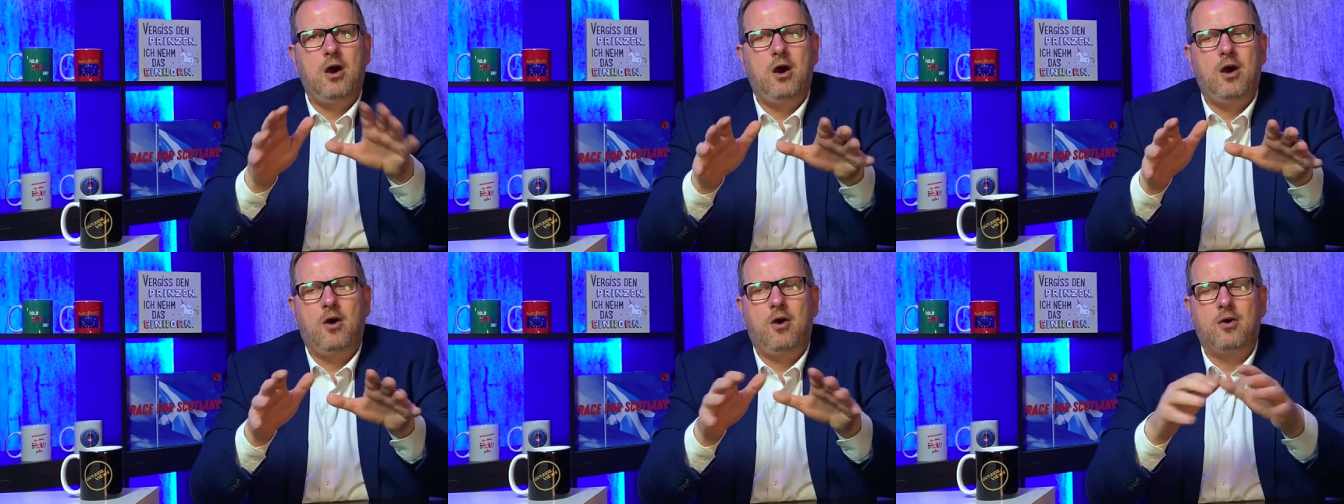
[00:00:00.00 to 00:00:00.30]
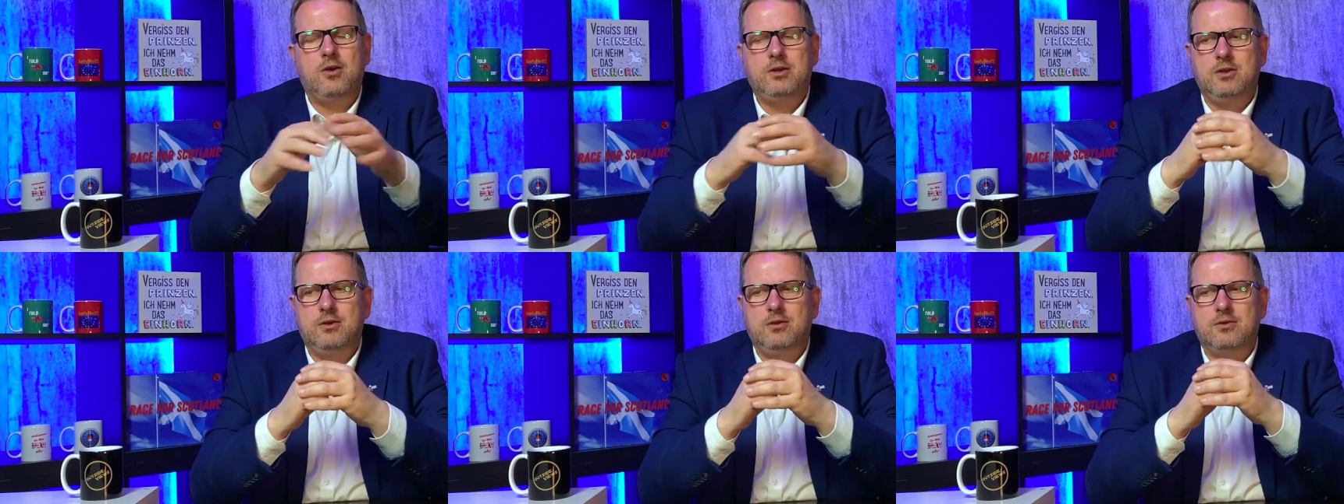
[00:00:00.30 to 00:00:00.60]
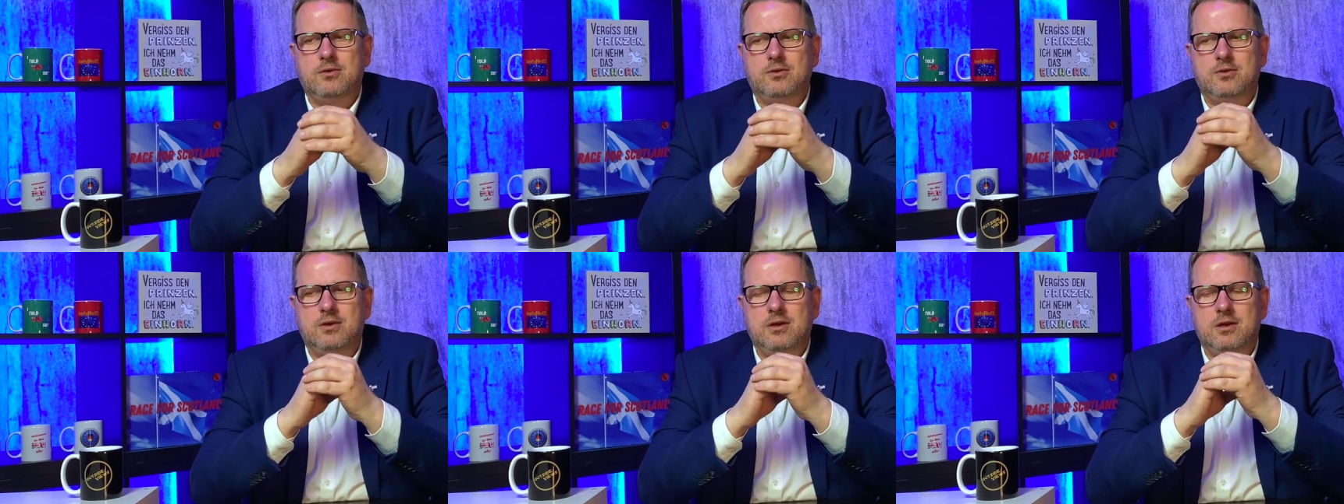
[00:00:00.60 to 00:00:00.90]

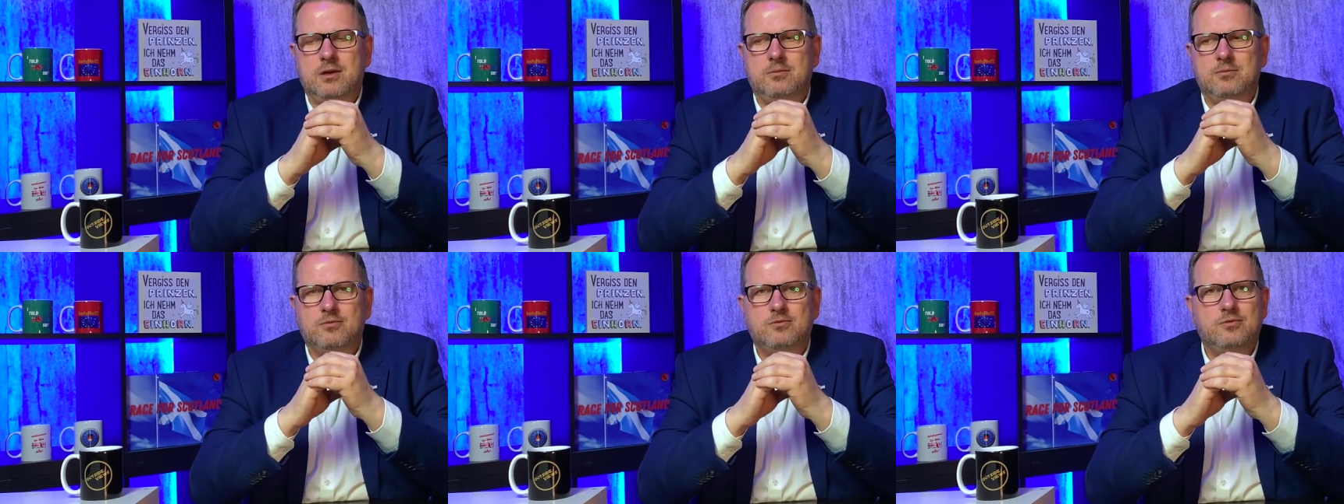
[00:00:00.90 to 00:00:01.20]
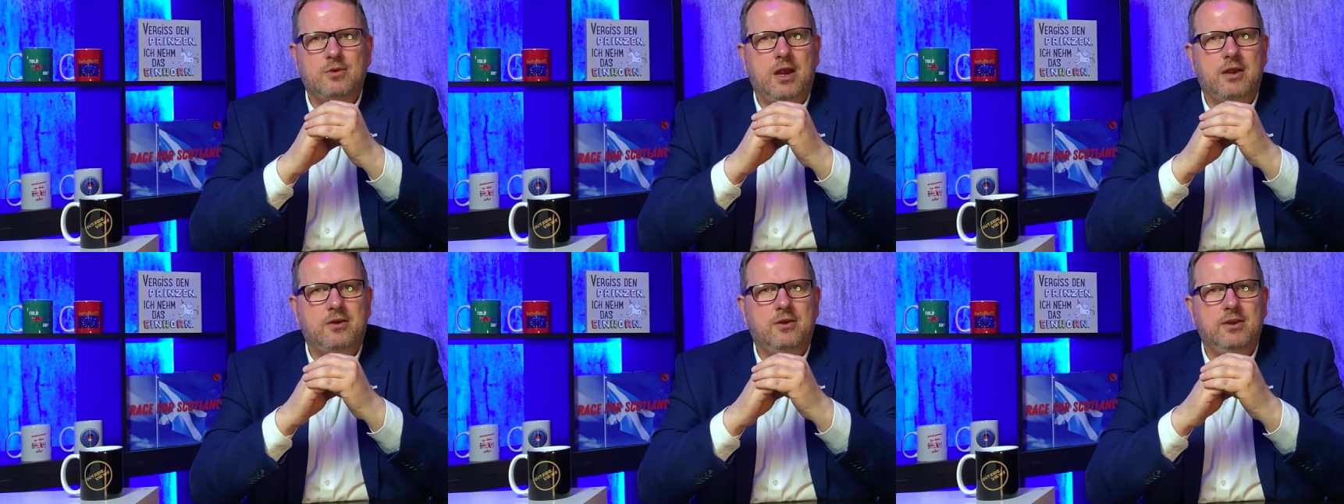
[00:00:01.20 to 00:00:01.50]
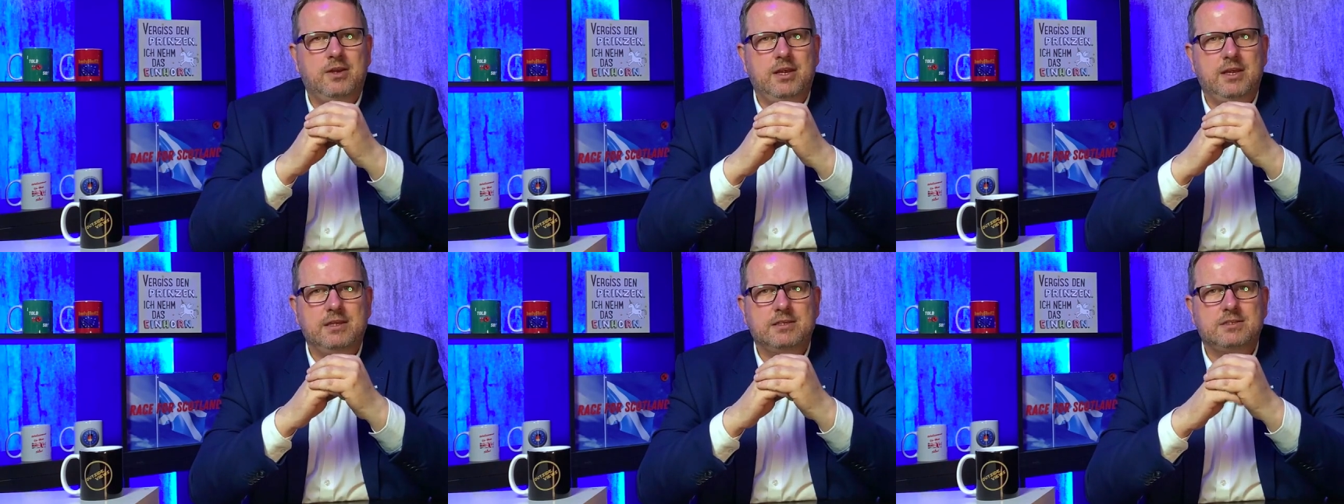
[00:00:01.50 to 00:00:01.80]
audio um,
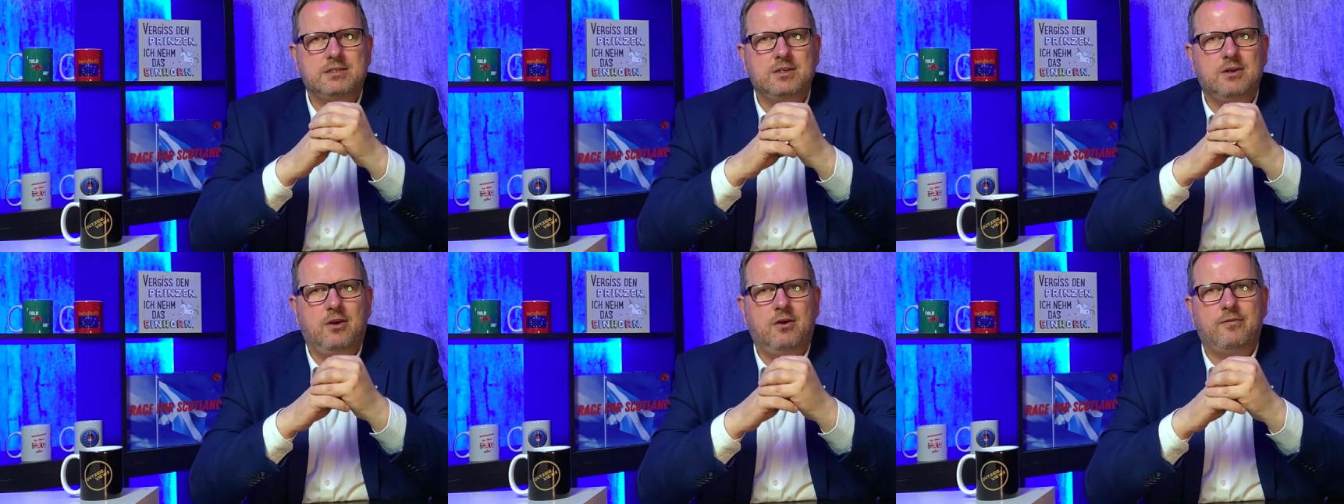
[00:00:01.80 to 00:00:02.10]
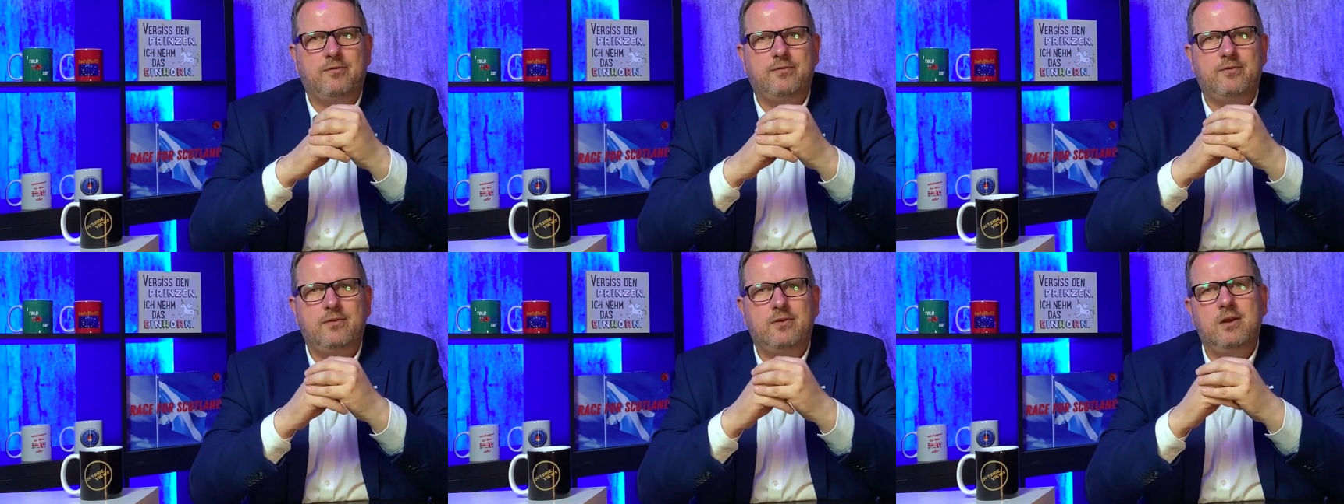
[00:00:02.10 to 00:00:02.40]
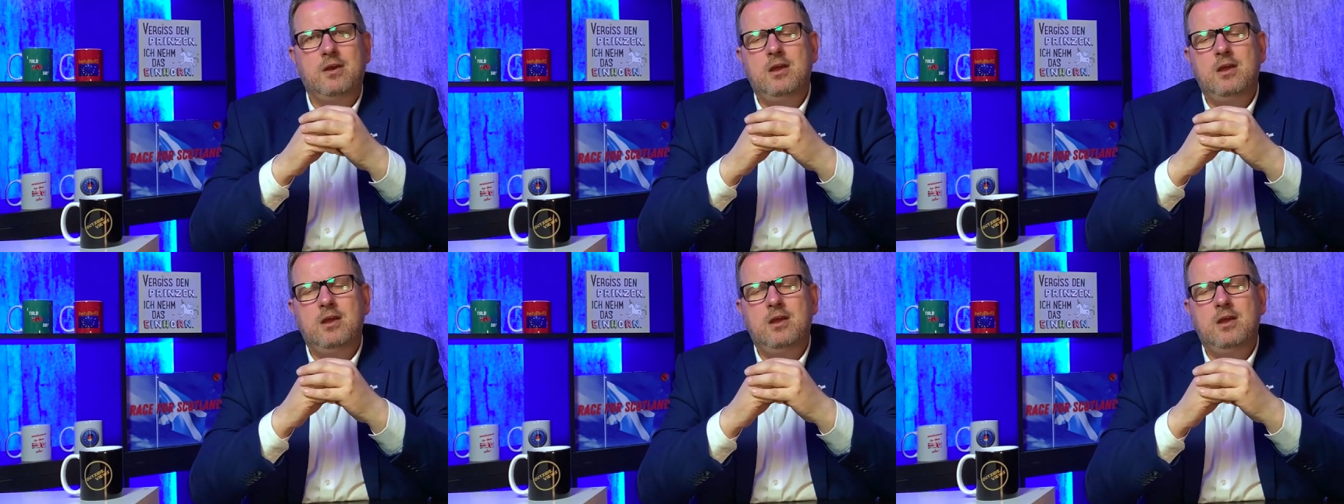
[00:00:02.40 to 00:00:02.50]
recordings of